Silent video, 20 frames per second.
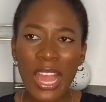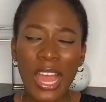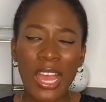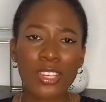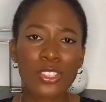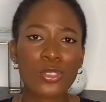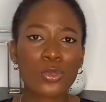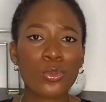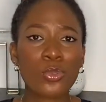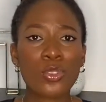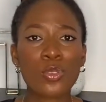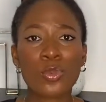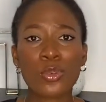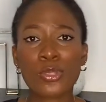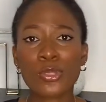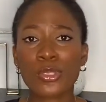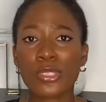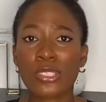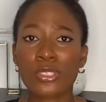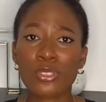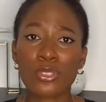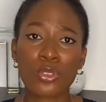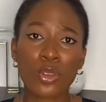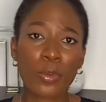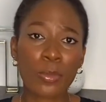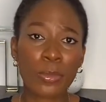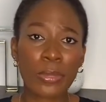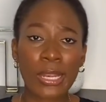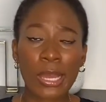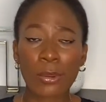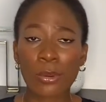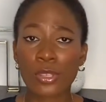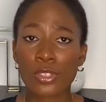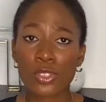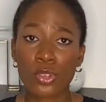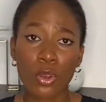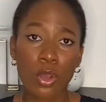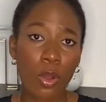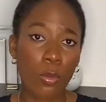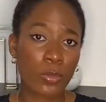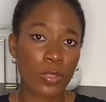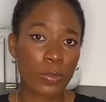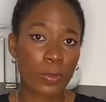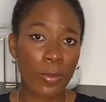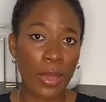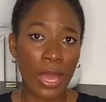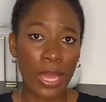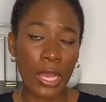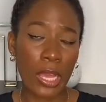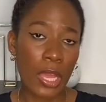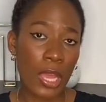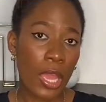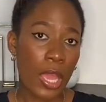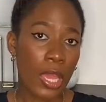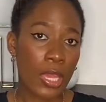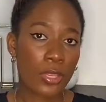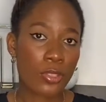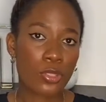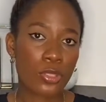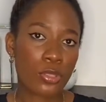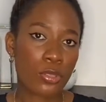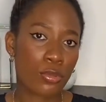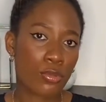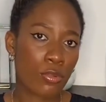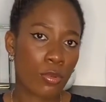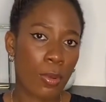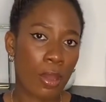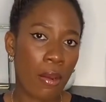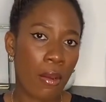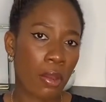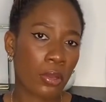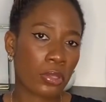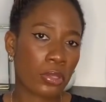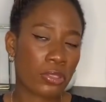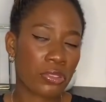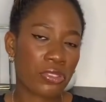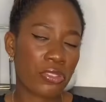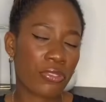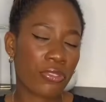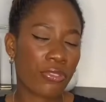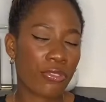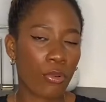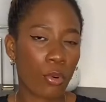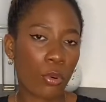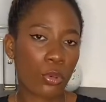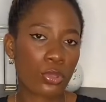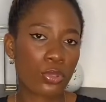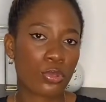and she wouldn't want to disturb me like when she comes back into the room around 3-4.